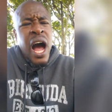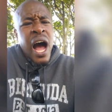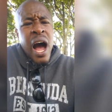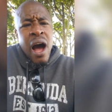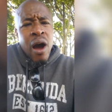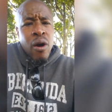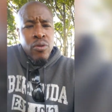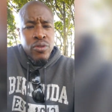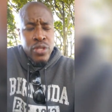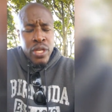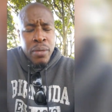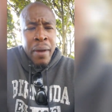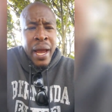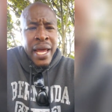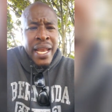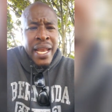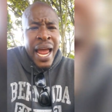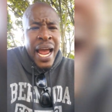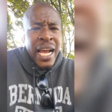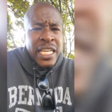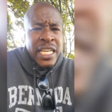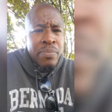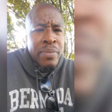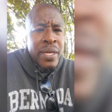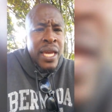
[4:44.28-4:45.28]
You might
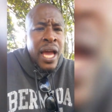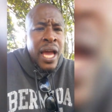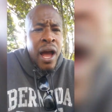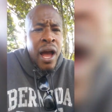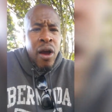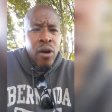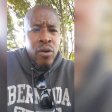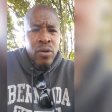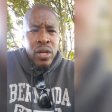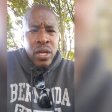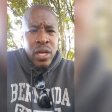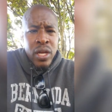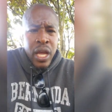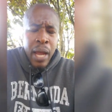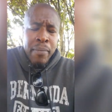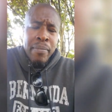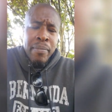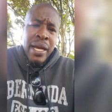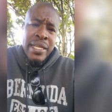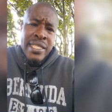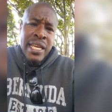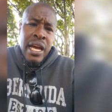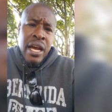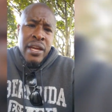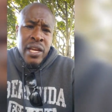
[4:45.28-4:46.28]
ask me how. I might
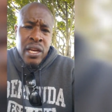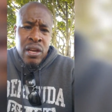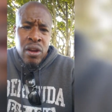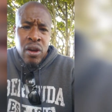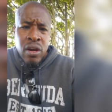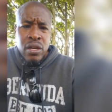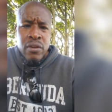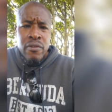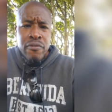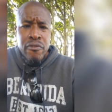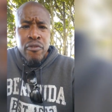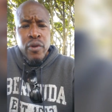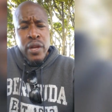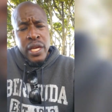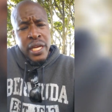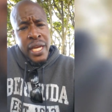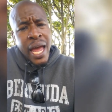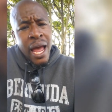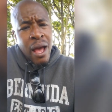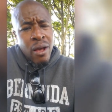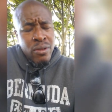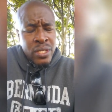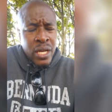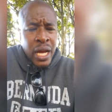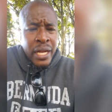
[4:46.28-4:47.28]
tell you, look, forty Cal's got their